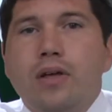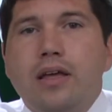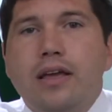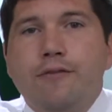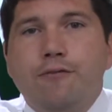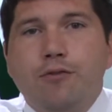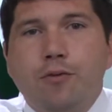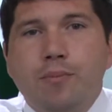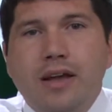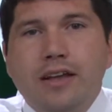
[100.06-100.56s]

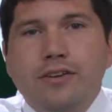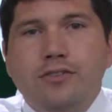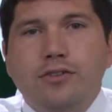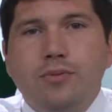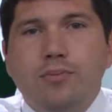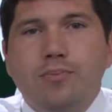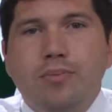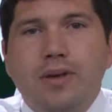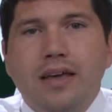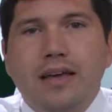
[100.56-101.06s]

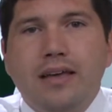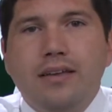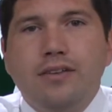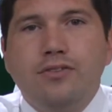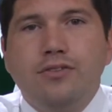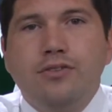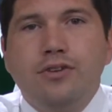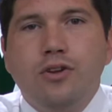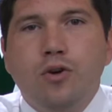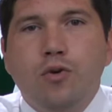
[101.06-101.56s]
information
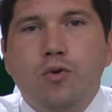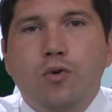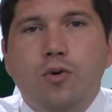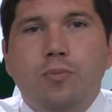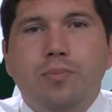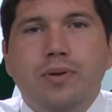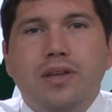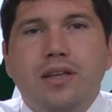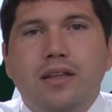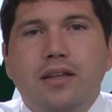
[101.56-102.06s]
page
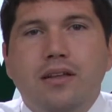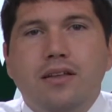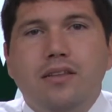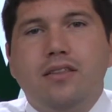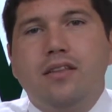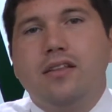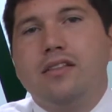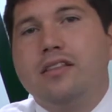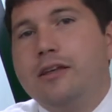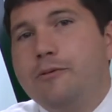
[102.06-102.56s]
will be
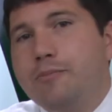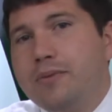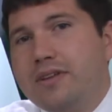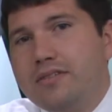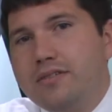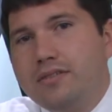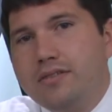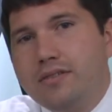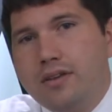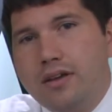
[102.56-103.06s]
the
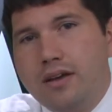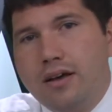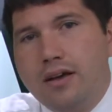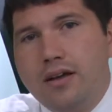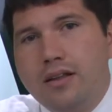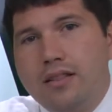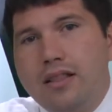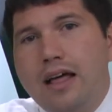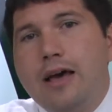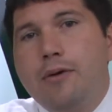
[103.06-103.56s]
limits,
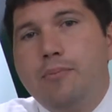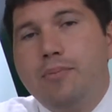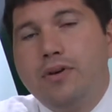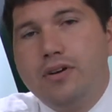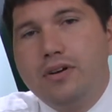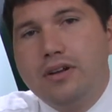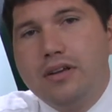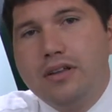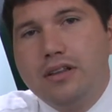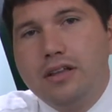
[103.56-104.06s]

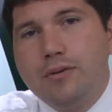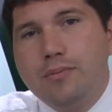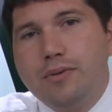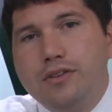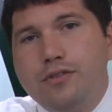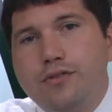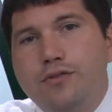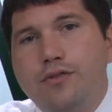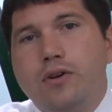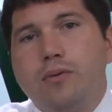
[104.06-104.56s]
liability
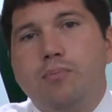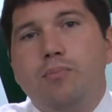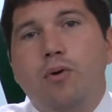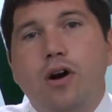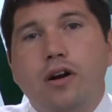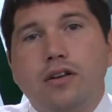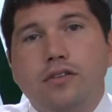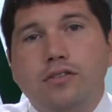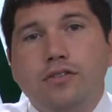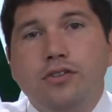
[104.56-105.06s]
limits for
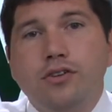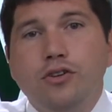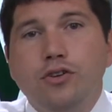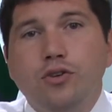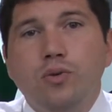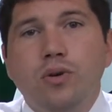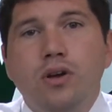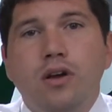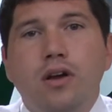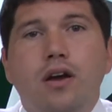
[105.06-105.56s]
Part
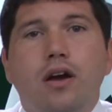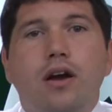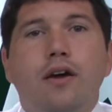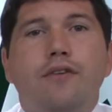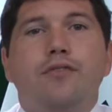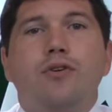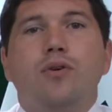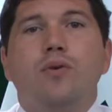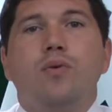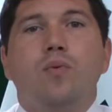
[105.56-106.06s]
2
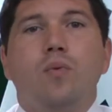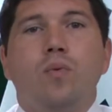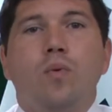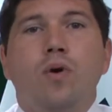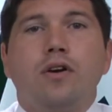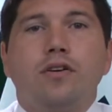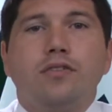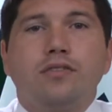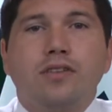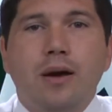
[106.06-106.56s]
of your
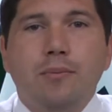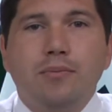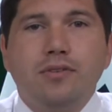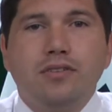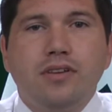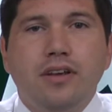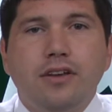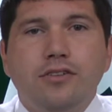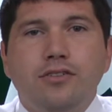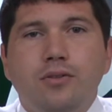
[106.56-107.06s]
workers'
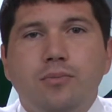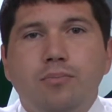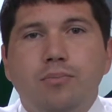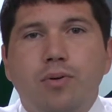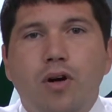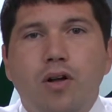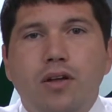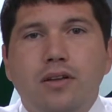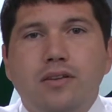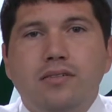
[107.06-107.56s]
compensation
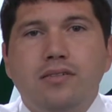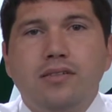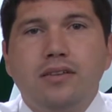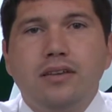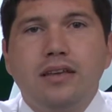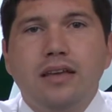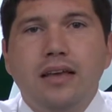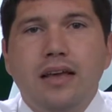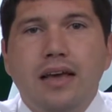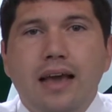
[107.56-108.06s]

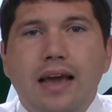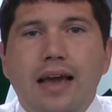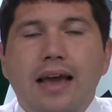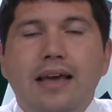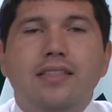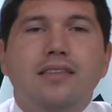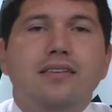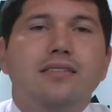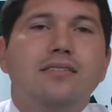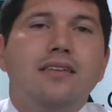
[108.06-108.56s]
policy,
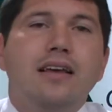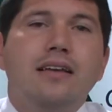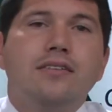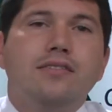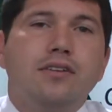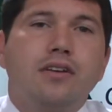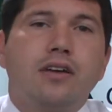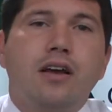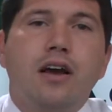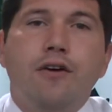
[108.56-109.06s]
and the states
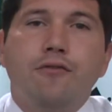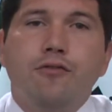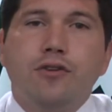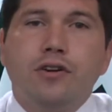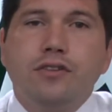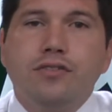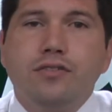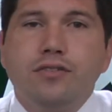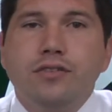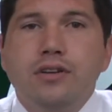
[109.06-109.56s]
of
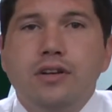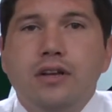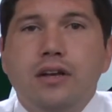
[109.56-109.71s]
coverage,